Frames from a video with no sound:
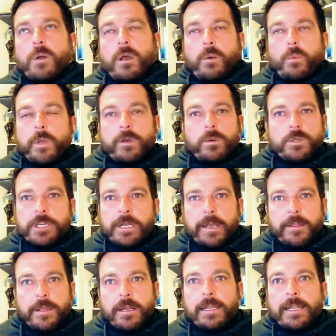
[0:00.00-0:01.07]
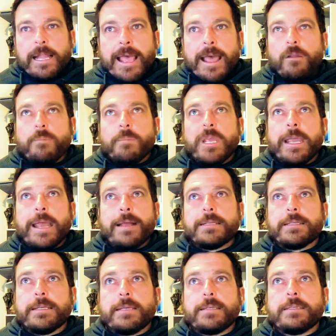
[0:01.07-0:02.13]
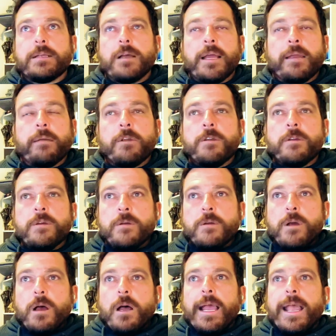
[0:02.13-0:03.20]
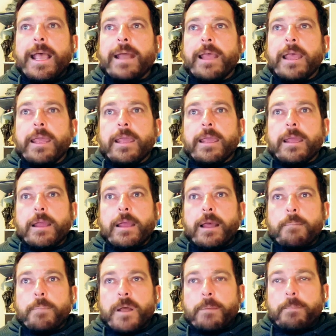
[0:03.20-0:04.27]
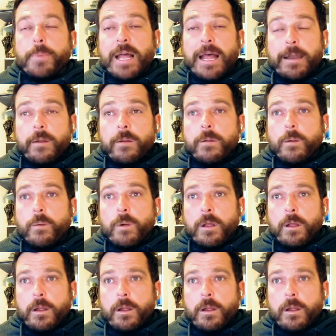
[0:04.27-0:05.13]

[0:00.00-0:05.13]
a wheelchair that allowed me access. I had a partner,